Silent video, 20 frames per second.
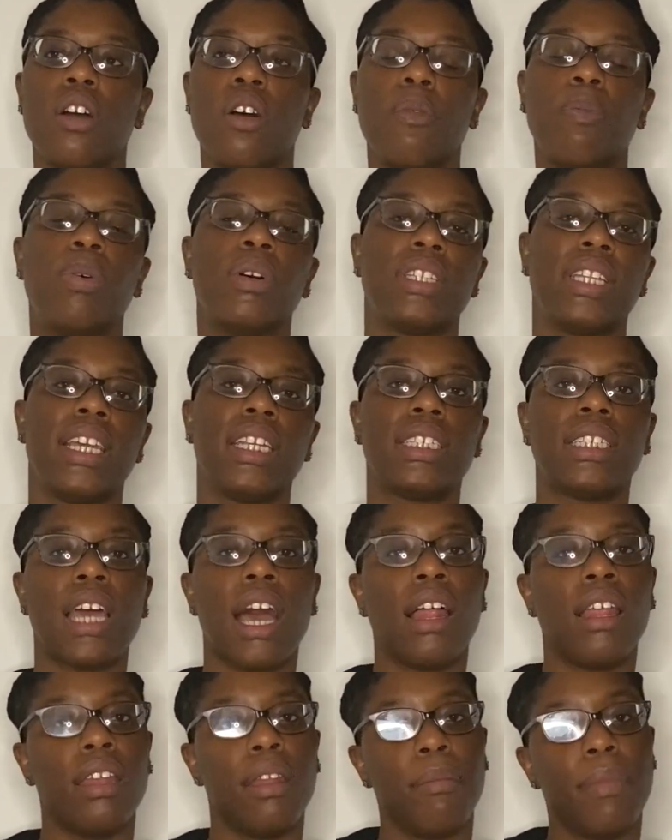put their
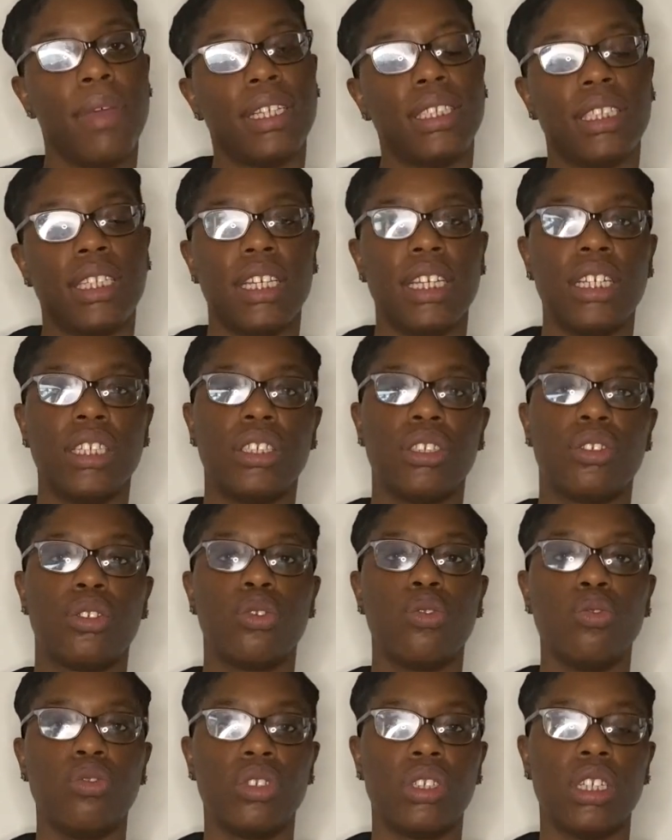child in a mental
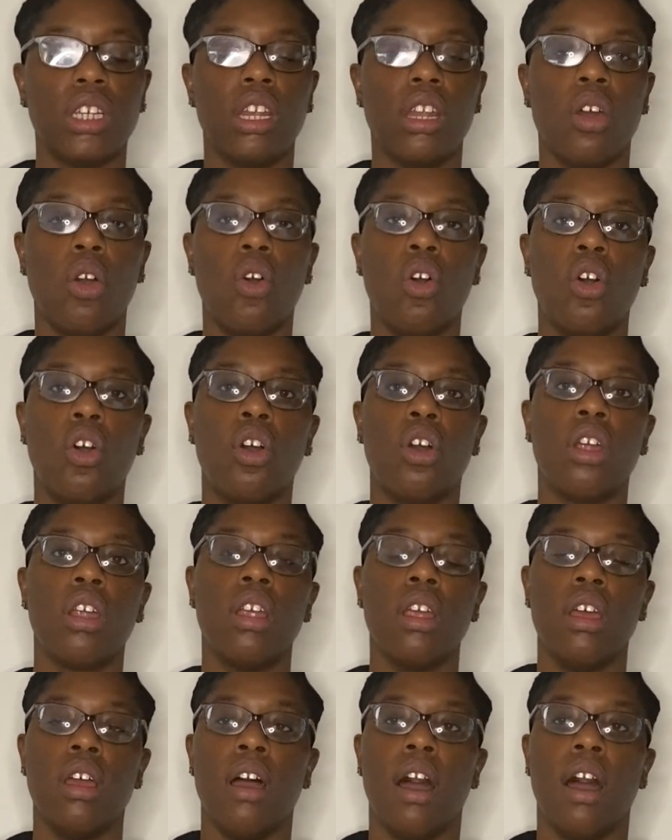institution or